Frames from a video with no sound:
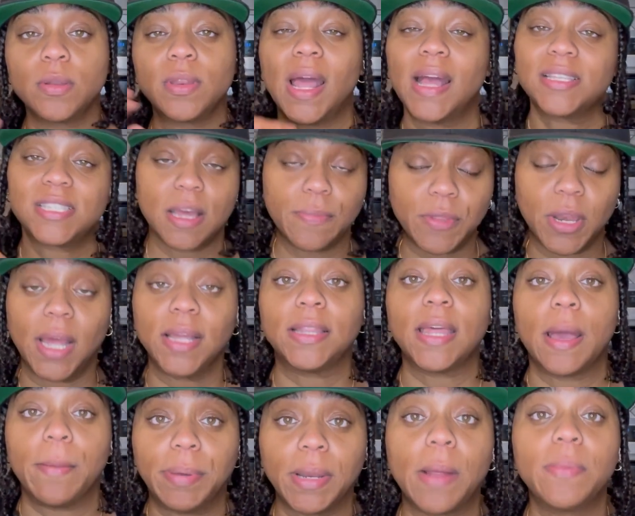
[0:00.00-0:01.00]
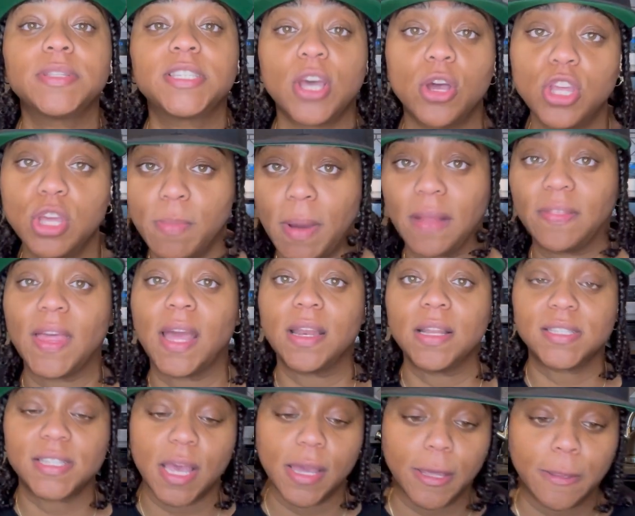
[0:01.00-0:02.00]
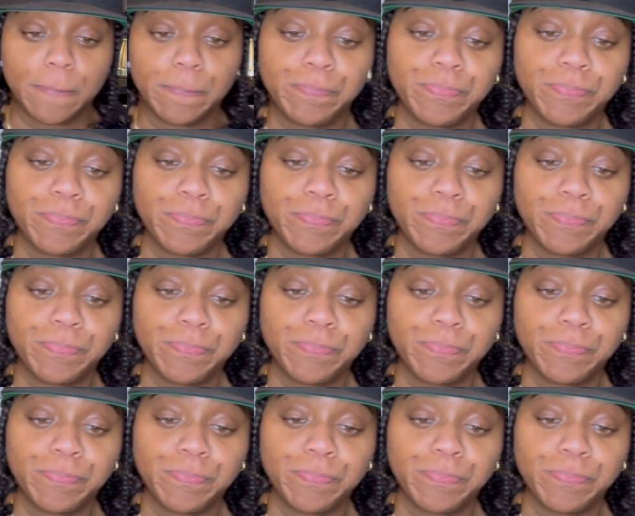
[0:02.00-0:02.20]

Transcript: Not something like that, but I'll tell you about that in a second.